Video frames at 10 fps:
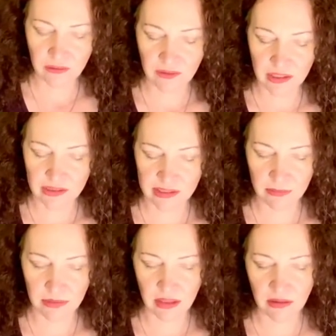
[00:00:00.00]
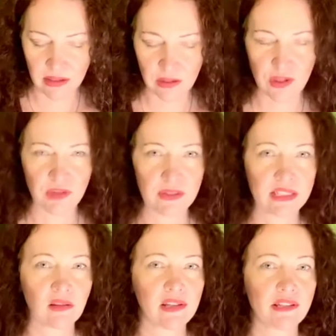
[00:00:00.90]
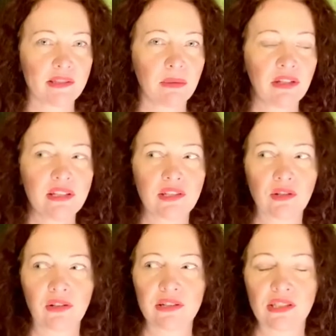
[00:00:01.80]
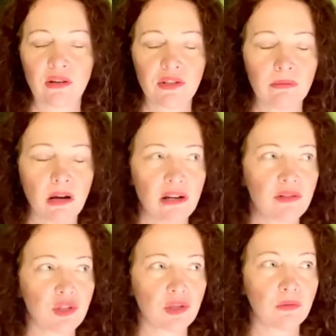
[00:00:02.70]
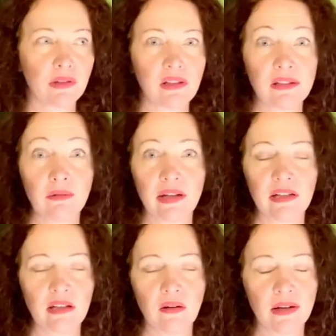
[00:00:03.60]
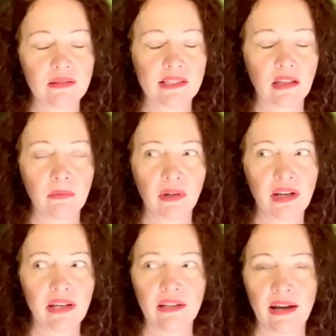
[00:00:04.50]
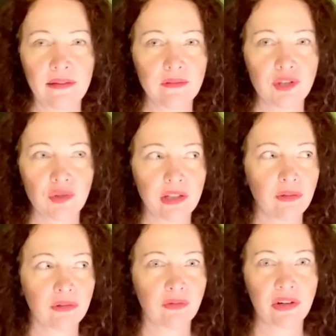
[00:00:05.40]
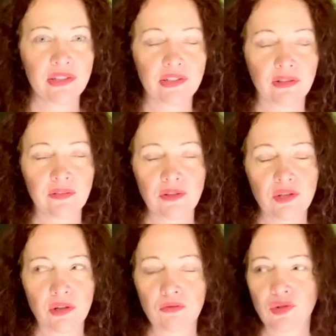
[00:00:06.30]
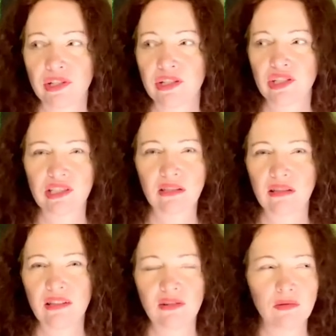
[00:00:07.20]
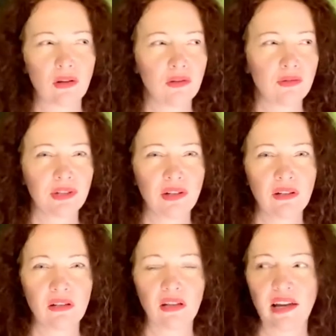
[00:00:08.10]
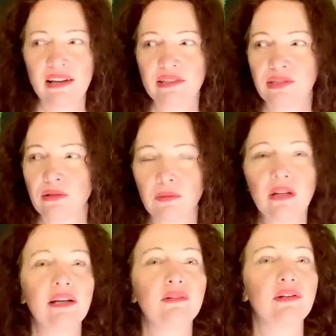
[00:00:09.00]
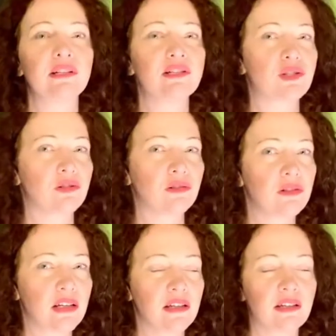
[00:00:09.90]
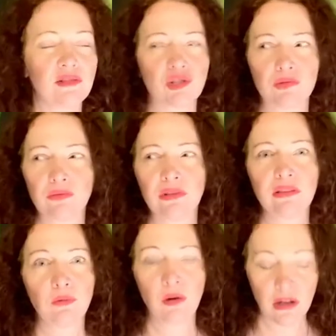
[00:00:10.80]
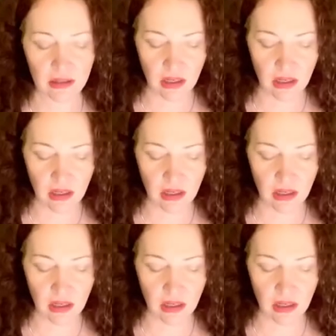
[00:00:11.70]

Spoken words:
that's something that you just recently experienced or it's on your mind that you're really ready to go out and celebrate and have a drink with friends, or if you don't drink, just, you know, go to a yoga class or whatever it is you're looking at that you really want.